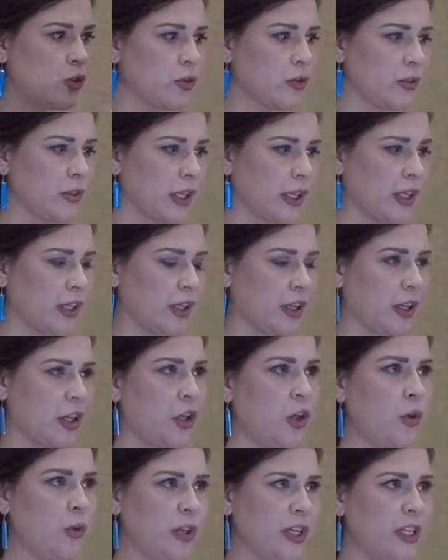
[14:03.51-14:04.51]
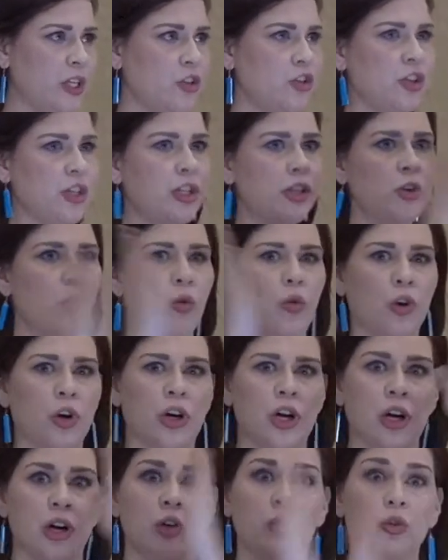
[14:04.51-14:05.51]
like an acute condition or
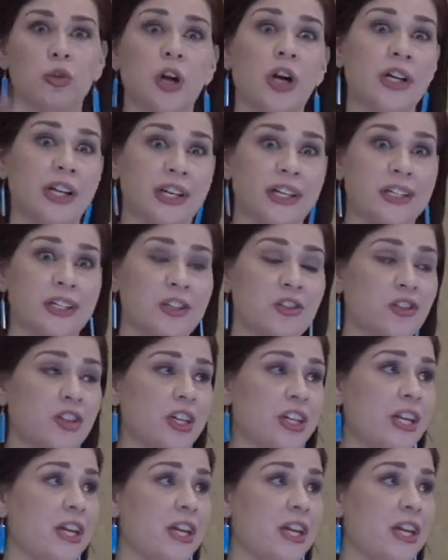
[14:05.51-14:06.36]
a chronic condition?